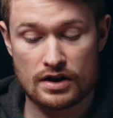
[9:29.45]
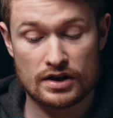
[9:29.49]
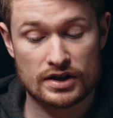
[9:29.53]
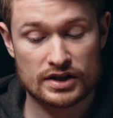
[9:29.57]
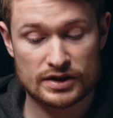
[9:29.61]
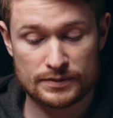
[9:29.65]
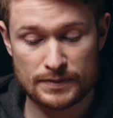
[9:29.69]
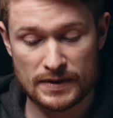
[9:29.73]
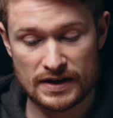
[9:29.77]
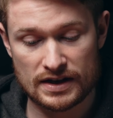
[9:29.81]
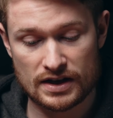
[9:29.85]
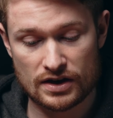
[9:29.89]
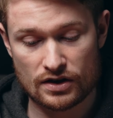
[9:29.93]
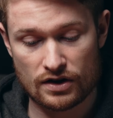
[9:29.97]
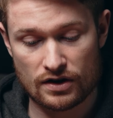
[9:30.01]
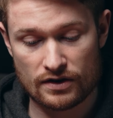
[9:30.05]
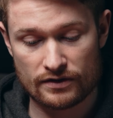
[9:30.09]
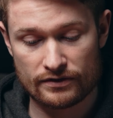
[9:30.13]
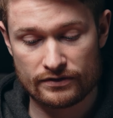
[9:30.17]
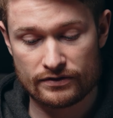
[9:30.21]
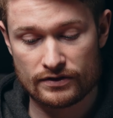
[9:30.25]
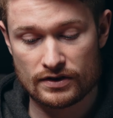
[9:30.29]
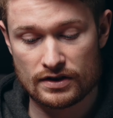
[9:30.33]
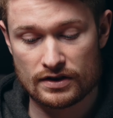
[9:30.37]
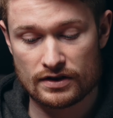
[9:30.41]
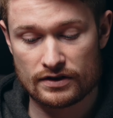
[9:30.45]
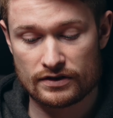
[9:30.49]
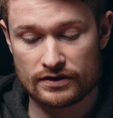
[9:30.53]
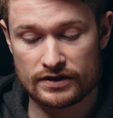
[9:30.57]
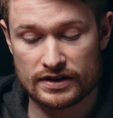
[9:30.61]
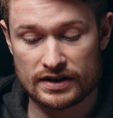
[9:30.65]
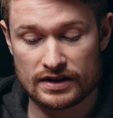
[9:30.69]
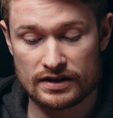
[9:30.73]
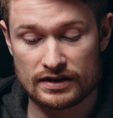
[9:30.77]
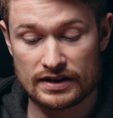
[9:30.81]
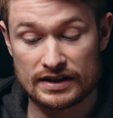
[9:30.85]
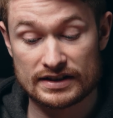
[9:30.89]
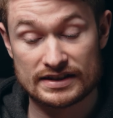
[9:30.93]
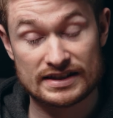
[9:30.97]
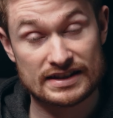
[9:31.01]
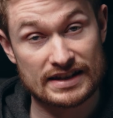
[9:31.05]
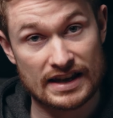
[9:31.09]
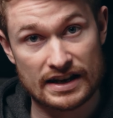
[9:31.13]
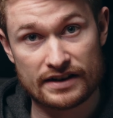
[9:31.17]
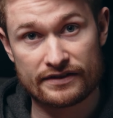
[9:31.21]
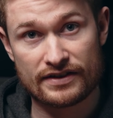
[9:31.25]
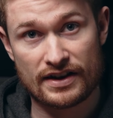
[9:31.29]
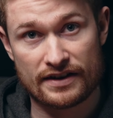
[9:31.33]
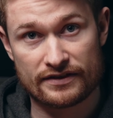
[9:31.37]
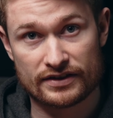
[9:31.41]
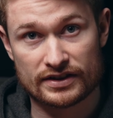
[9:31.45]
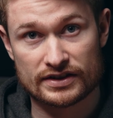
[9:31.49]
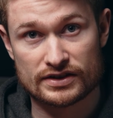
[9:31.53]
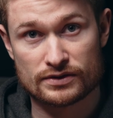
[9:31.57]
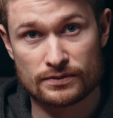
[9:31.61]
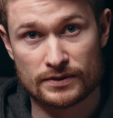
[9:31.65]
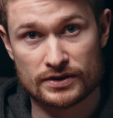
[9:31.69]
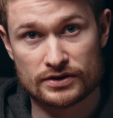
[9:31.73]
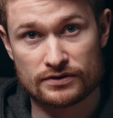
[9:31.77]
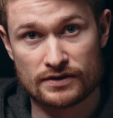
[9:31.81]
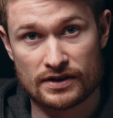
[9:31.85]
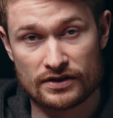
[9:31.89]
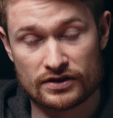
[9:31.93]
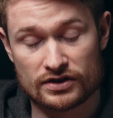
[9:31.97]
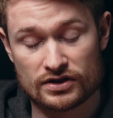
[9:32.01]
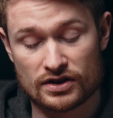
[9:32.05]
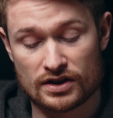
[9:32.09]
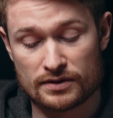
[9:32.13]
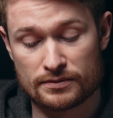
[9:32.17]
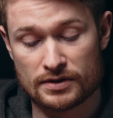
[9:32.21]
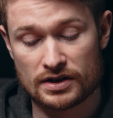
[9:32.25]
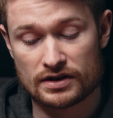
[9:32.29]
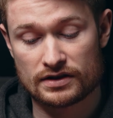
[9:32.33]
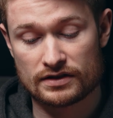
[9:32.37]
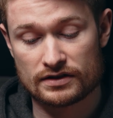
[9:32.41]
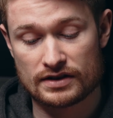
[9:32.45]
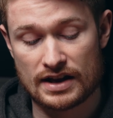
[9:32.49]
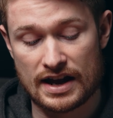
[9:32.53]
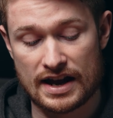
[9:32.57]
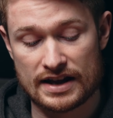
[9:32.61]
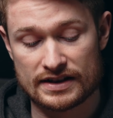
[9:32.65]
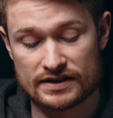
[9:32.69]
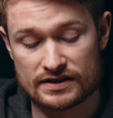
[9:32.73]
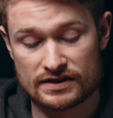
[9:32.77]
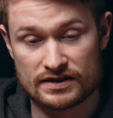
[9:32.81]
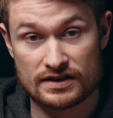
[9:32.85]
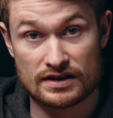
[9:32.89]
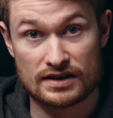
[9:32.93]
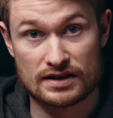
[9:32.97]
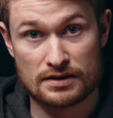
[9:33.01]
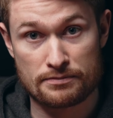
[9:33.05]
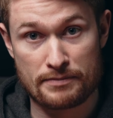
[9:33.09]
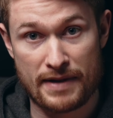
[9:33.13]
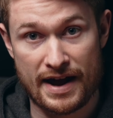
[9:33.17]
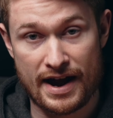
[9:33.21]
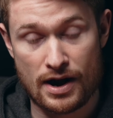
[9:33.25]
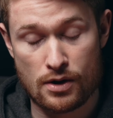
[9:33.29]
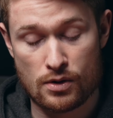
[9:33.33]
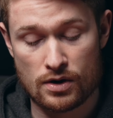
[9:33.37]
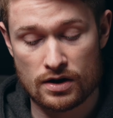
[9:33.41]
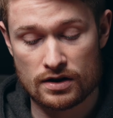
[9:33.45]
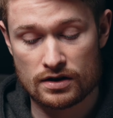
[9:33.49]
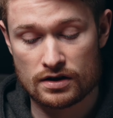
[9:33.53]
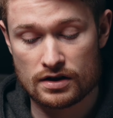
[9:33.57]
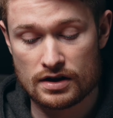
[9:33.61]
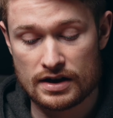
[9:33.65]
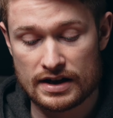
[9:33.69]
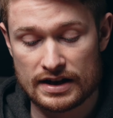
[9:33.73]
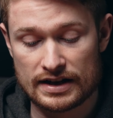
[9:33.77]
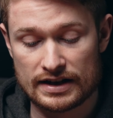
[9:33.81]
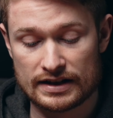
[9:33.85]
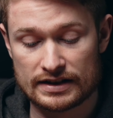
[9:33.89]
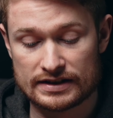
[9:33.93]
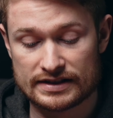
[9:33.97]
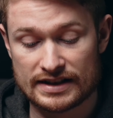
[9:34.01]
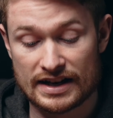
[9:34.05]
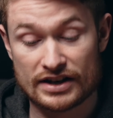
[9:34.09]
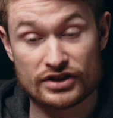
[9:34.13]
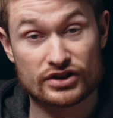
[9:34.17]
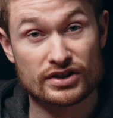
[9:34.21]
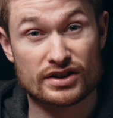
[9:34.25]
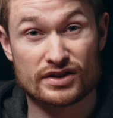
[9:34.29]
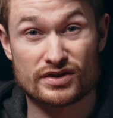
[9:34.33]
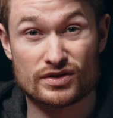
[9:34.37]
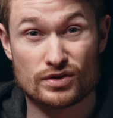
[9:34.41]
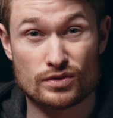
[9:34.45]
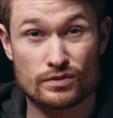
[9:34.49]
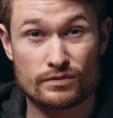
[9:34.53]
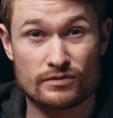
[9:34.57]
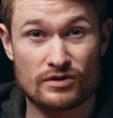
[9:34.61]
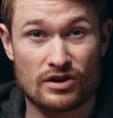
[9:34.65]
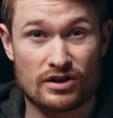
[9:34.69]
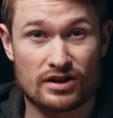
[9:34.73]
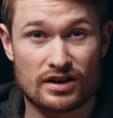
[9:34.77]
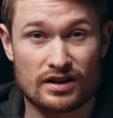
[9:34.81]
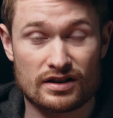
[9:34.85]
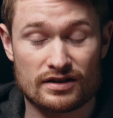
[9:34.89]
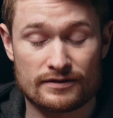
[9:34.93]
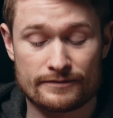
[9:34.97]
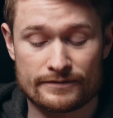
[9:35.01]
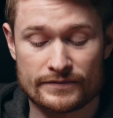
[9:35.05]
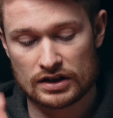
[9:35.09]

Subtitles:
Speaking of, instead of having a switch around the shutter button as the power, it's actually a zoom rocker.